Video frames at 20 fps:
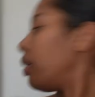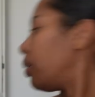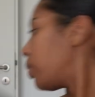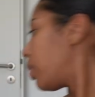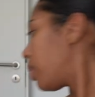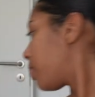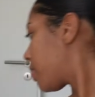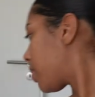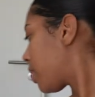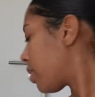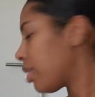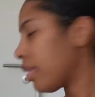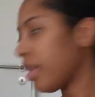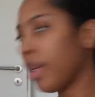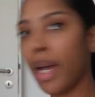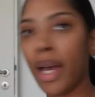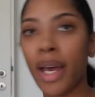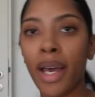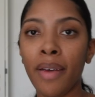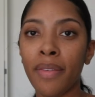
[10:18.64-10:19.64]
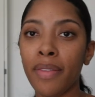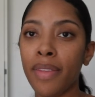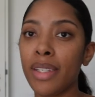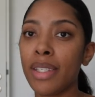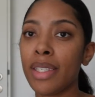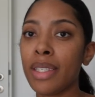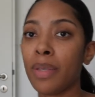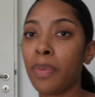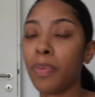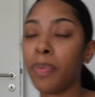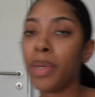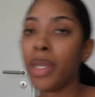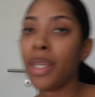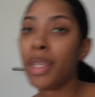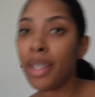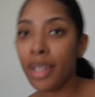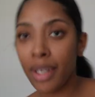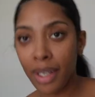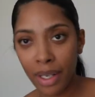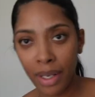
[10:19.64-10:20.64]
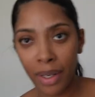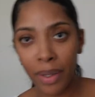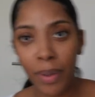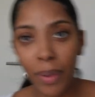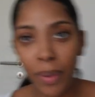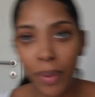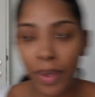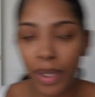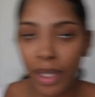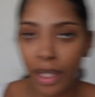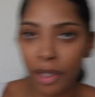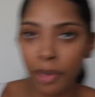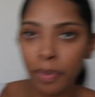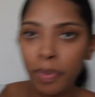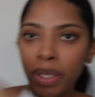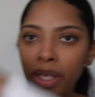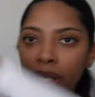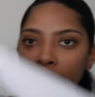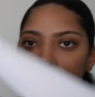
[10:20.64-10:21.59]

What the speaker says: Oops. I have this pea coat, another pea